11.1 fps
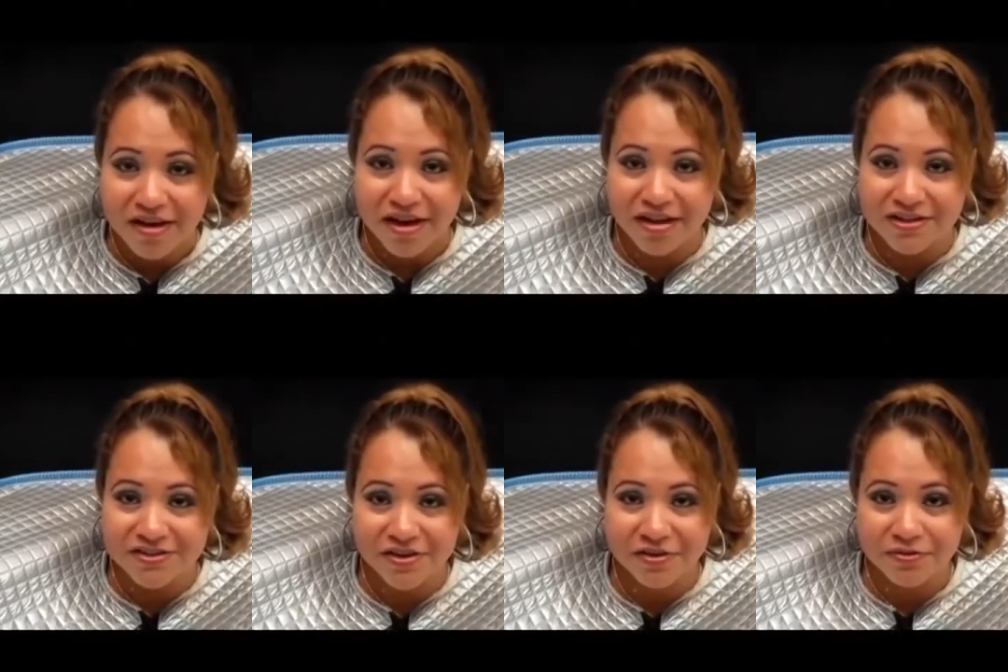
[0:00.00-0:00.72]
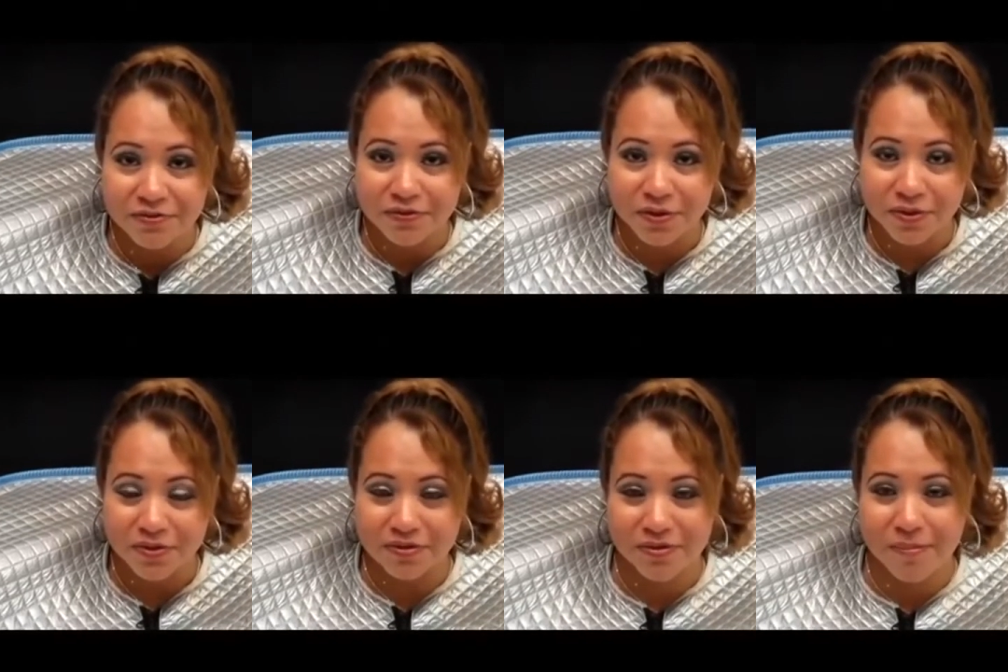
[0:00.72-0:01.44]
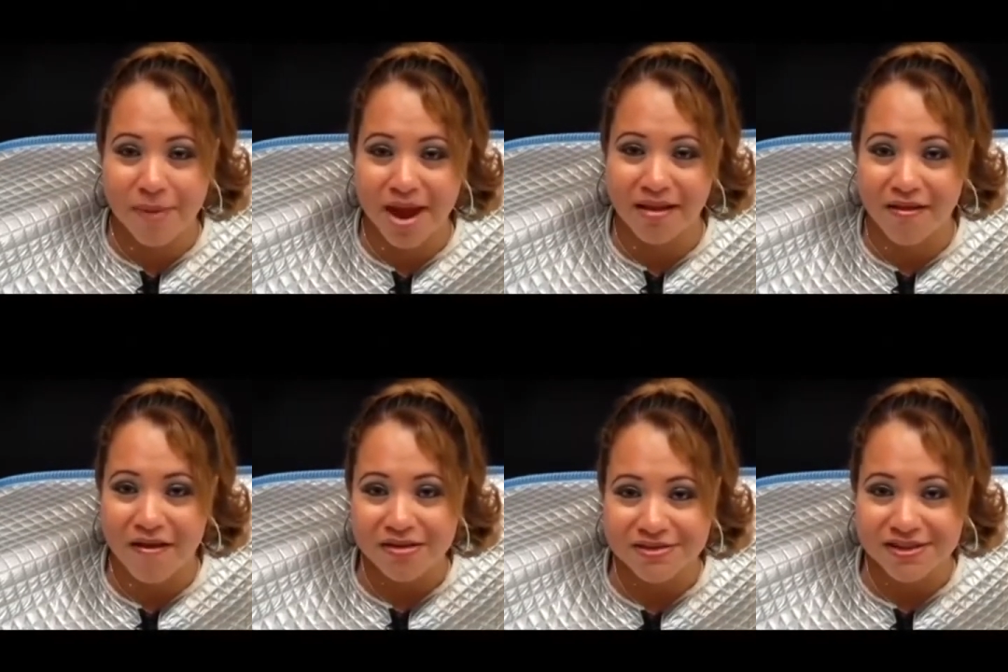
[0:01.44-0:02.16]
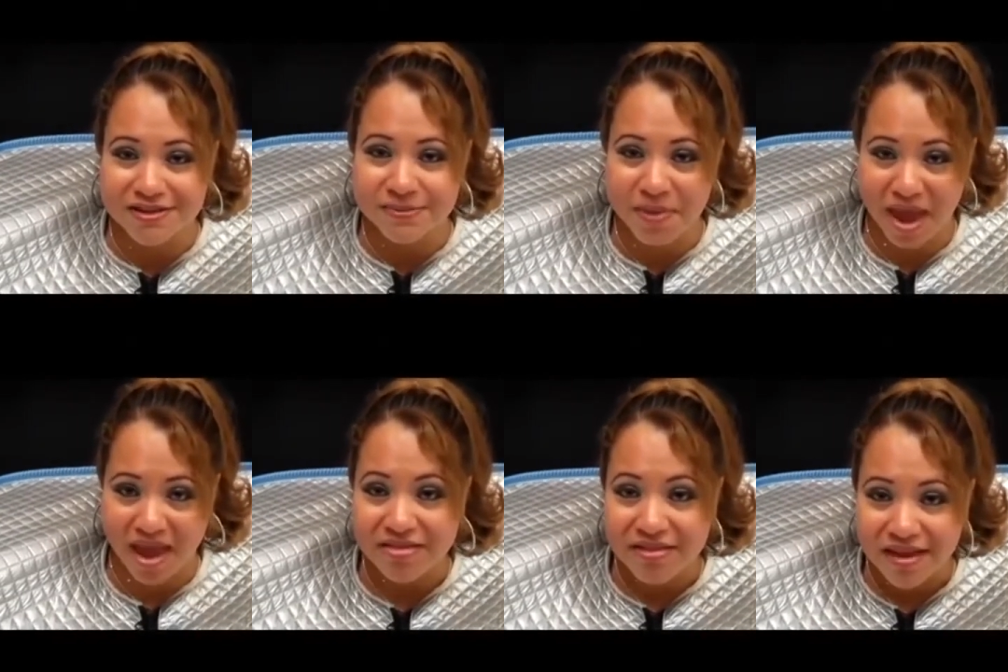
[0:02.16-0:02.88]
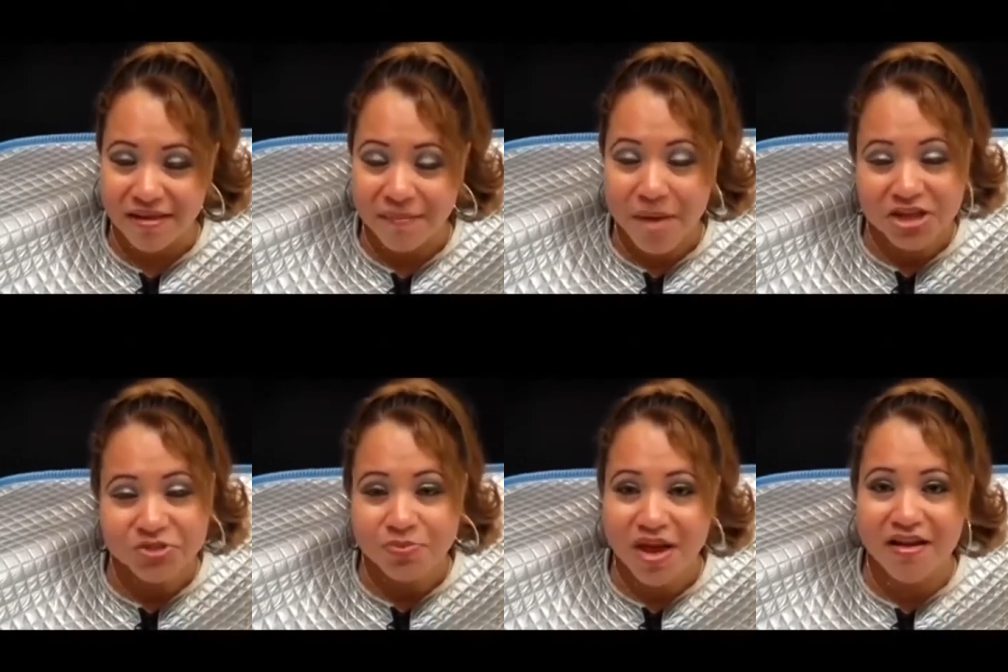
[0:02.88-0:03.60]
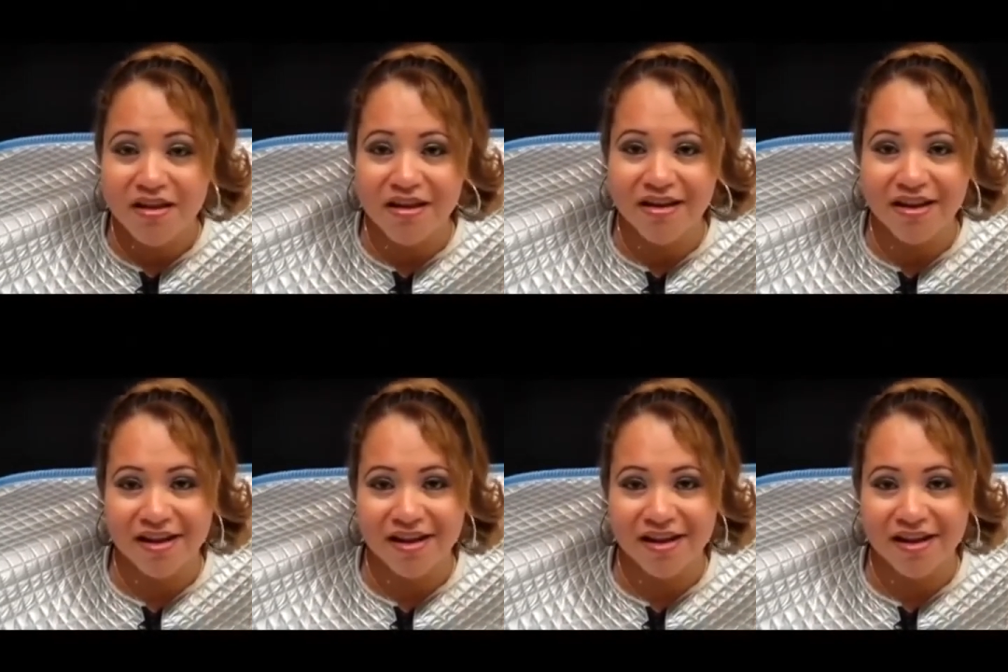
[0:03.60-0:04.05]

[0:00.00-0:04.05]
It's starting to feel my lungs expanding much better.